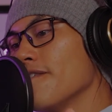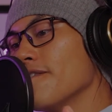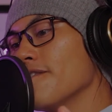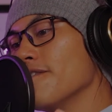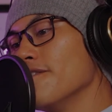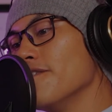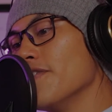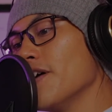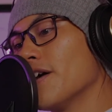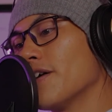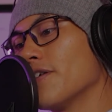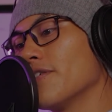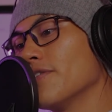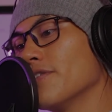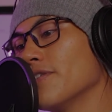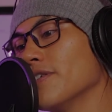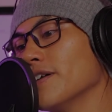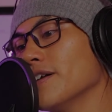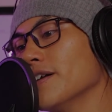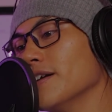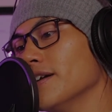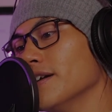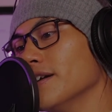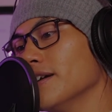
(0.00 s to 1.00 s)

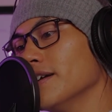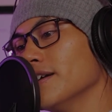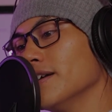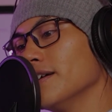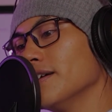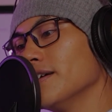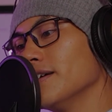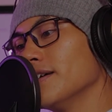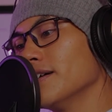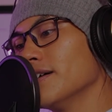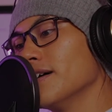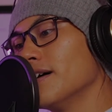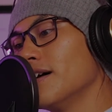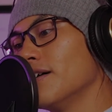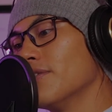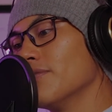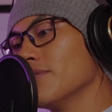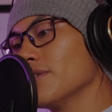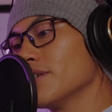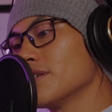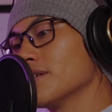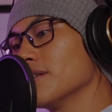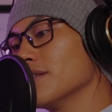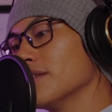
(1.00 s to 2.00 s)
very
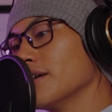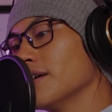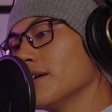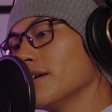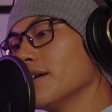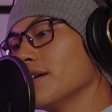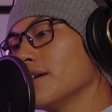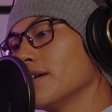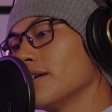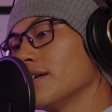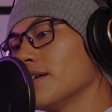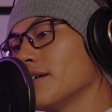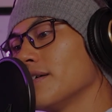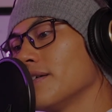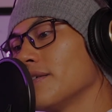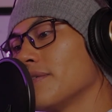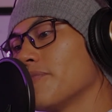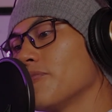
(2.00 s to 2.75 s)
recently,